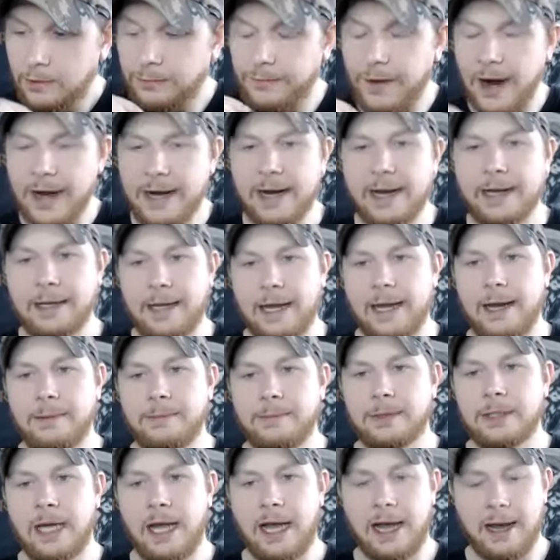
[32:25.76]
finite
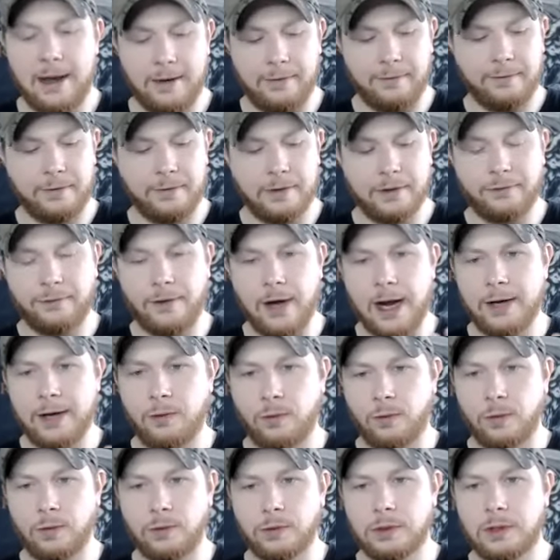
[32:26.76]
games have defined
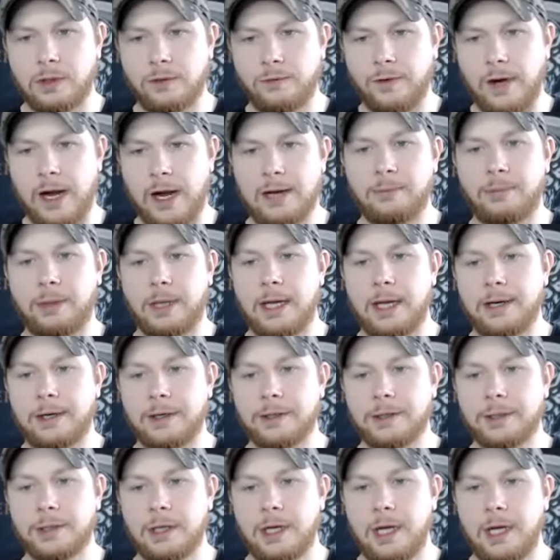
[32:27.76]
rules, defined
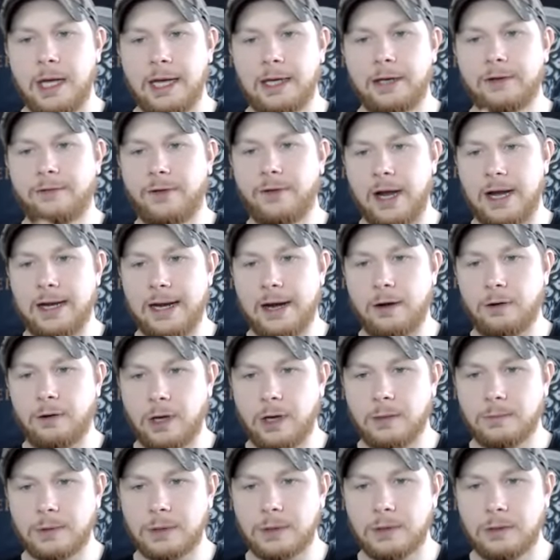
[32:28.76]
players, and defined
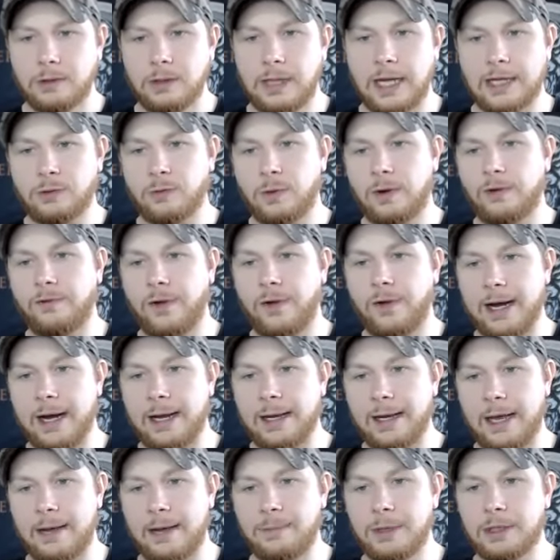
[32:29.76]
outcomes. That's what a
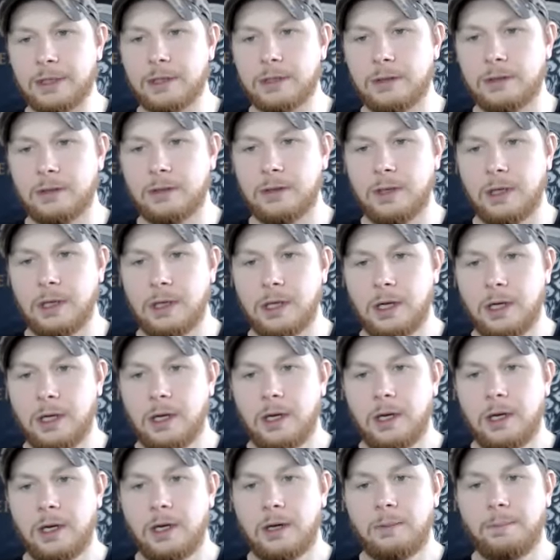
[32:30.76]
finite game is.
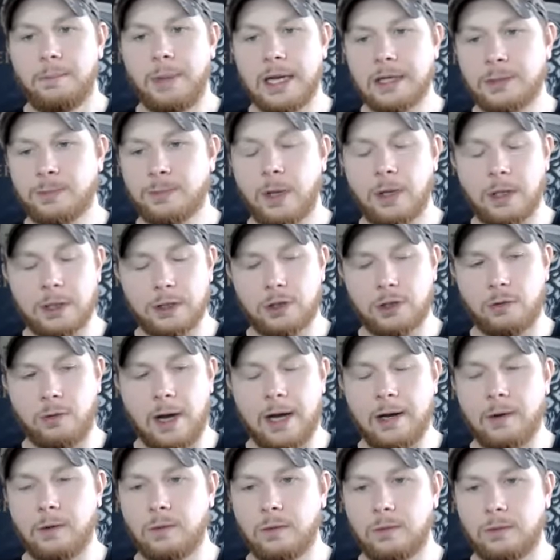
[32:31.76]
Baseball is a
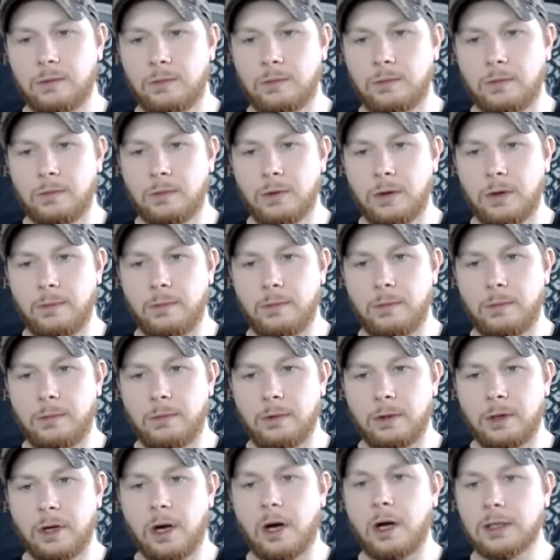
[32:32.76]
great
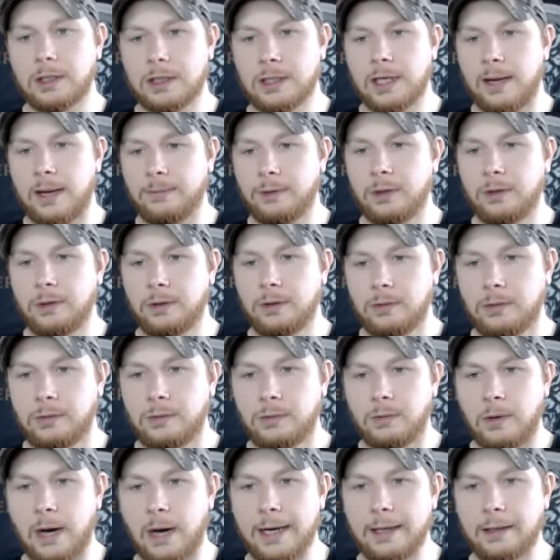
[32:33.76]
concept,
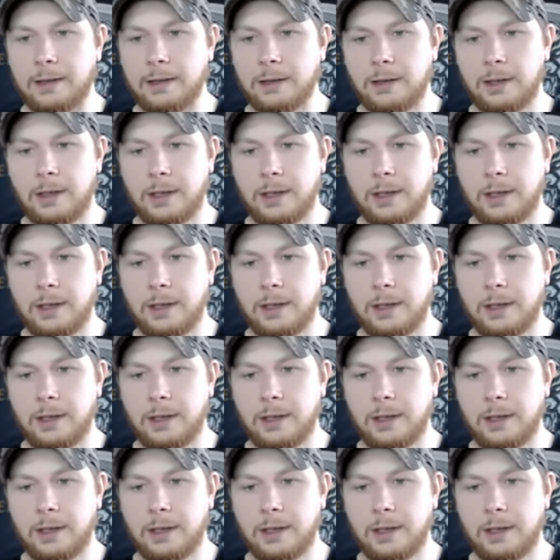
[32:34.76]
right?